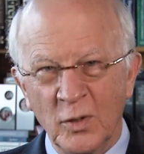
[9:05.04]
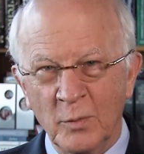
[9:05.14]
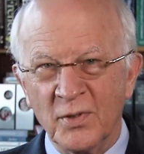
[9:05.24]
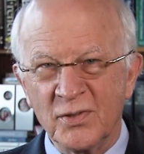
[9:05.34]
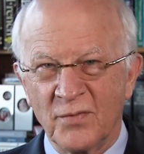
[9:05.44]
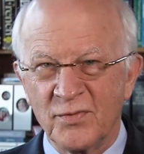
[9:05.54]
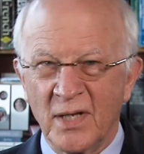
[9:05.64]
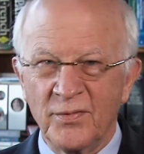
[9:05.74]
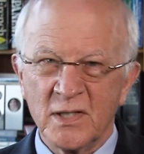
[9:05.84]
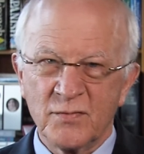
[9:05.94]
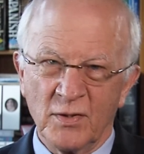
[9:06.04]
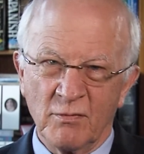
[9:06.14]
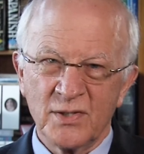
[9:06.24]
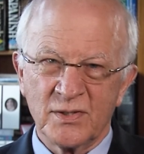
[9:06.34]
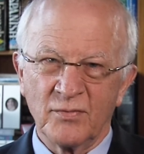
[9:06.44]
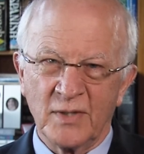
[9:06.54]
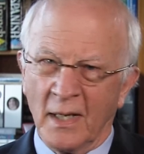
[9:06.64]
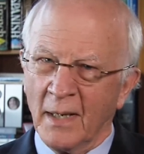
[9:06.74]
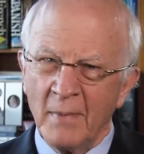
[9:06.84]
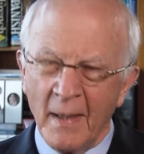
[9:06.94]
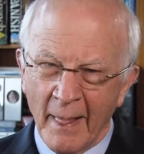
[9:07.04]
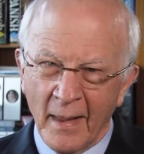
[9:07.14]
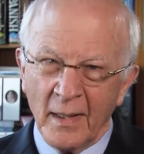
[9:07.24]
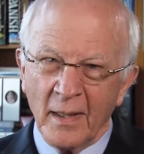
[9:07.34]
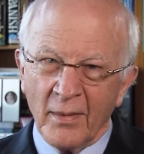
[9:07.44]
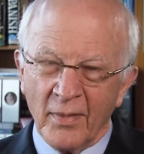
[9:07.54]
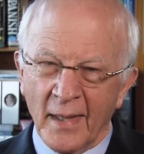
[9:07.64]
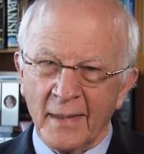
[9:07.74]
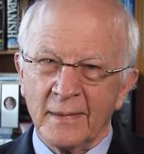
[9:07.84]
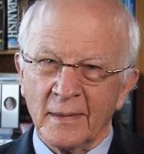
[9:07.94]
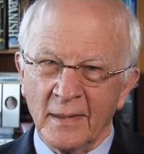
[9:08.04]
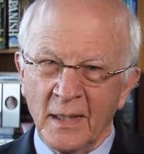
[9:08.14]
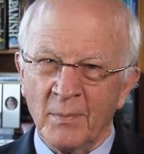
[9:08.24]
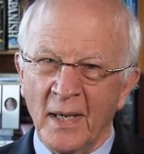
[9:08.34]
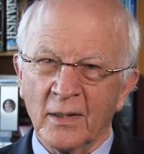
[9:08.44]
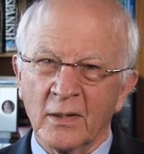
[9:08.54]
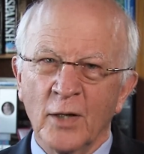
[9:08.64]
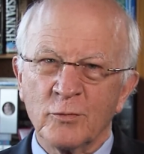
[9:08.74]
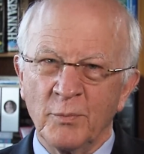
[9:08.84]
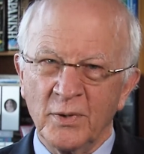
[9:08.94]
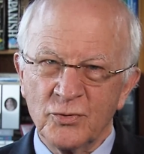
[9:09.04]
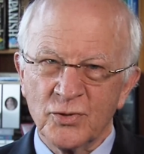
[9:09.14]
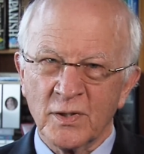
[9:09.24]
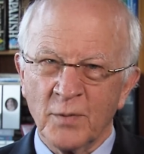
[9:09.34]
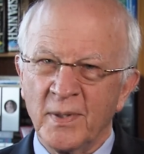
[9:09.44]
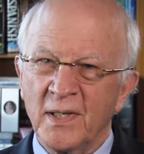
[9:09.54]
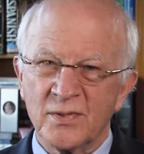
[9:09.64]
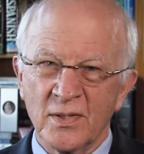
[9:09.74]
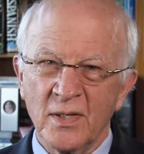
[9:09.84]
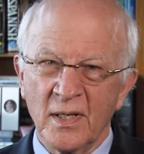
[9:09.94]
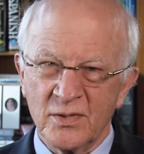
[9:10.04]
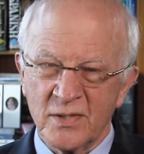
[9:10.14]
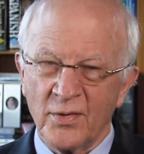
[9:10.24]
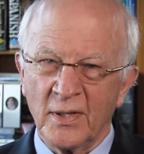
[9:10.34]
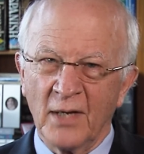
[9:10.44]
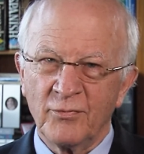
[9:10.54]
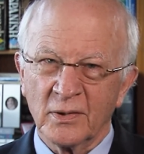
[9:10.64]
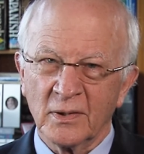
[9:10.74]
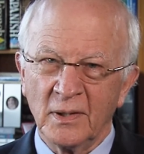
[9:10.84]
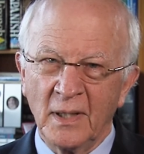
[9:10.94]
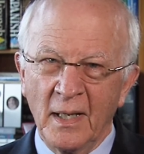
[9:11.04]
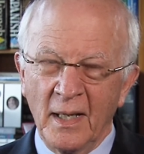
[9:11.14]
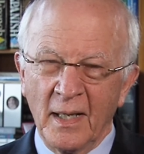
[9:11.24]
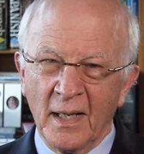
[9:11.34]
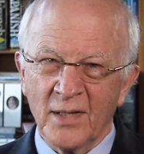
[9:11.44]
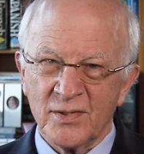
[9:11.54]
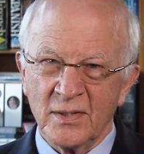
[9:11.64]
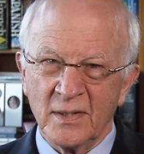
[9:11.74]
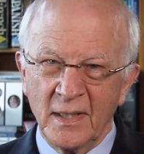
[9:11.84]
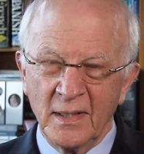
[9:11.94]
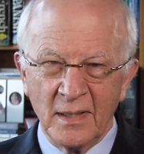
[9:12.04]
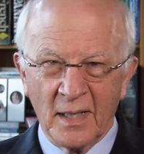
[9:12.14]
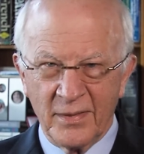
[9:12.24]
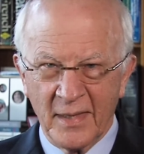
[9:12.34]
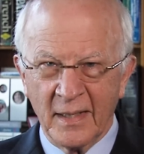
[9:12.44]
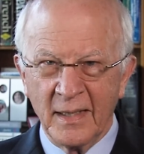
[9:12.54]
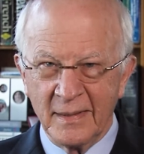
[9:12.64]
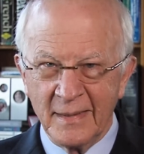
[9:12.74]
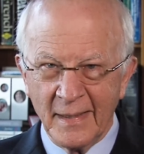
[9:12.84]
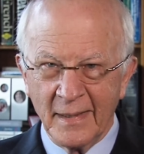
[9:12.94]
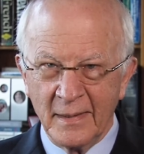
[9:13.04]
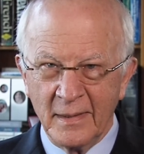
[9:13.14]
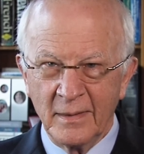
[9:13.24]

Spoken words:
Cubans have said this for the rest of time, that he made a contribution to peace in Southern Africa, as indeed I think he did.